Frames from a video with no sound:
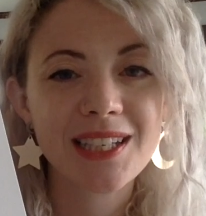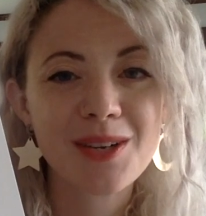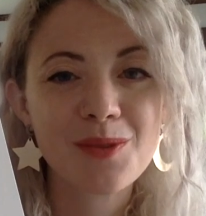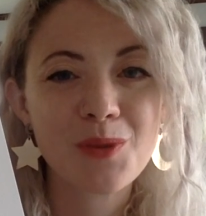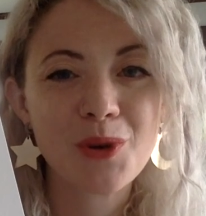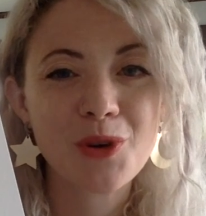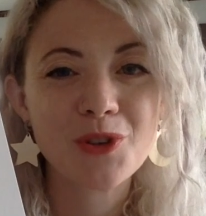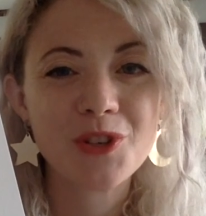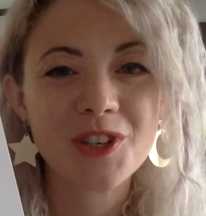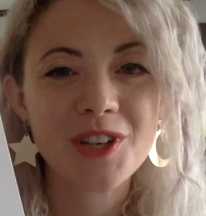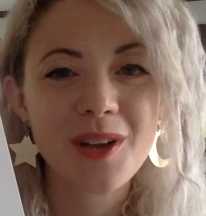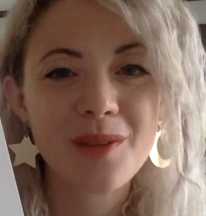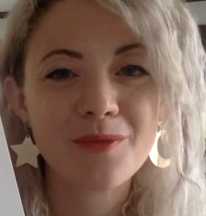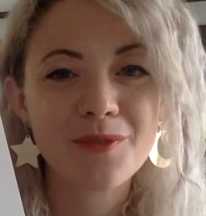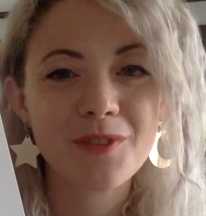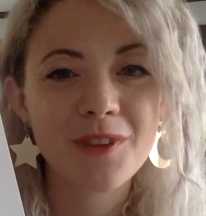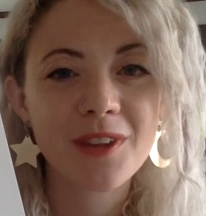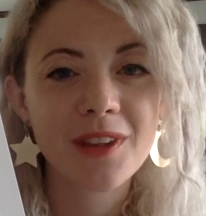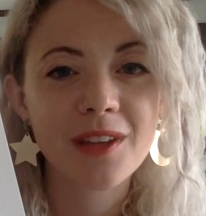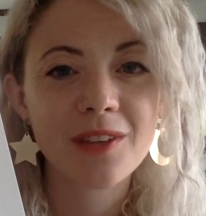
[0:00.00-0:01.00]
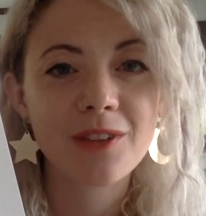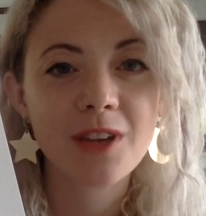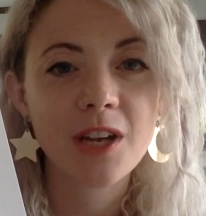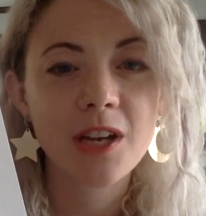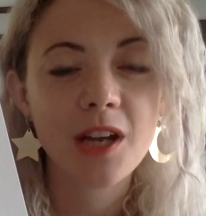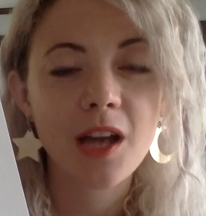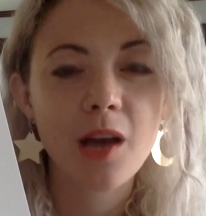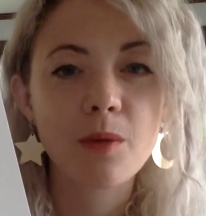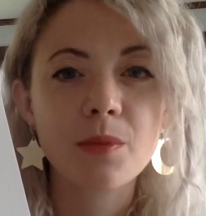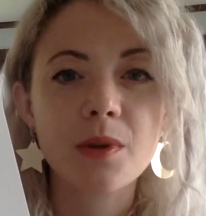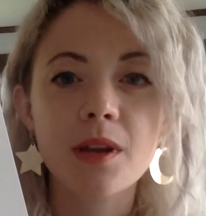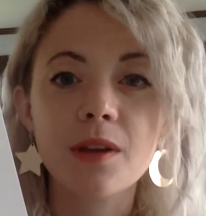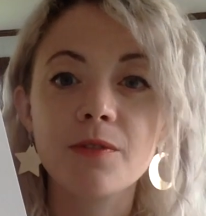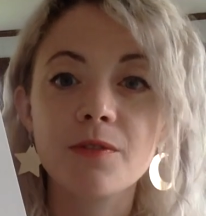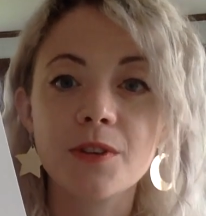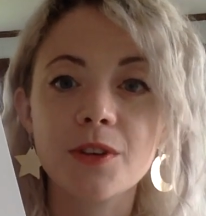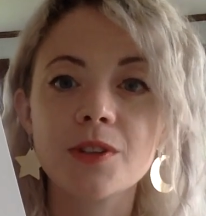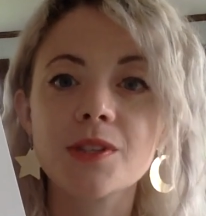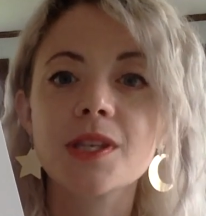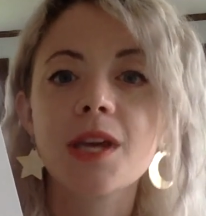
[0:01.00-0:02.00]
emotion I'm feeling right now, but it
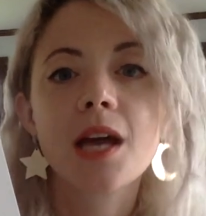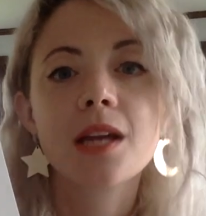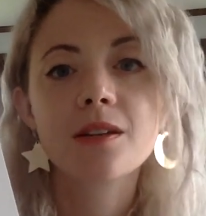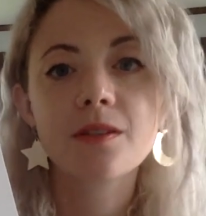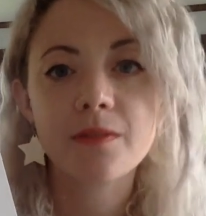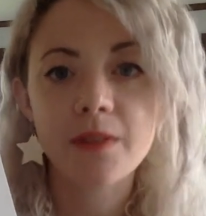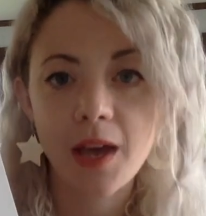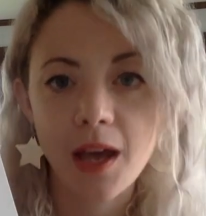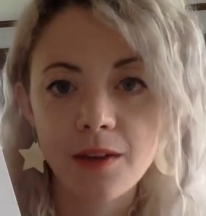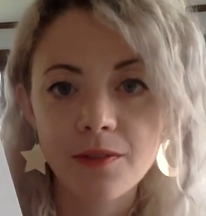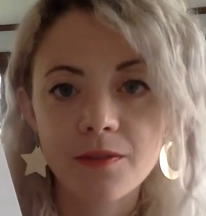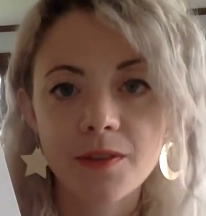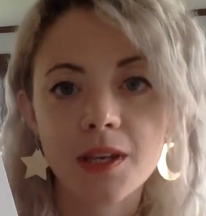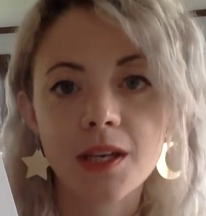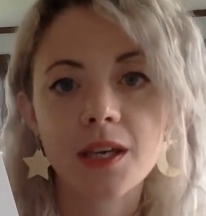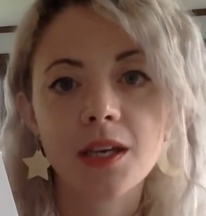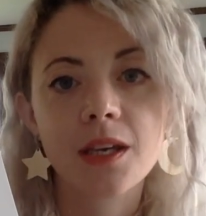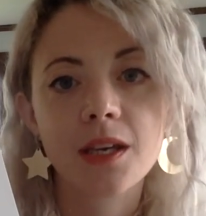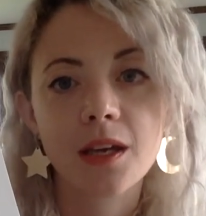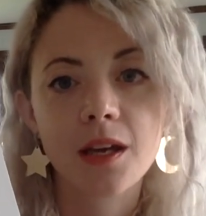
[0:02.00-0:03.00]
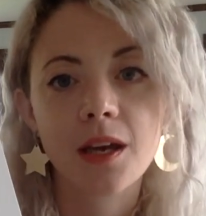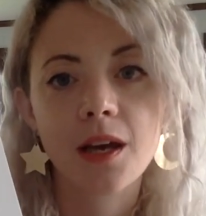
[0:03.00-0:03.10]
feels kind of heavy.